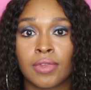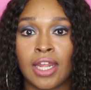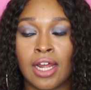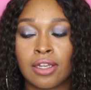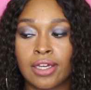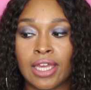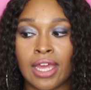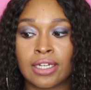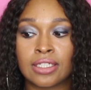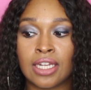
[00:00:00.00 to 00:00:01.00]
And I look
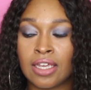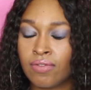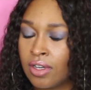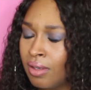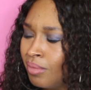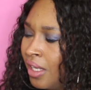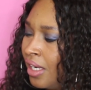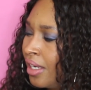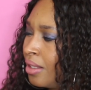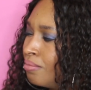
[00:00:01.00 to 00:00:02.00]
at David, and I'm
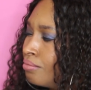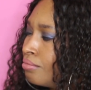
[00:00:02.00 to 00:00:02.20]
like,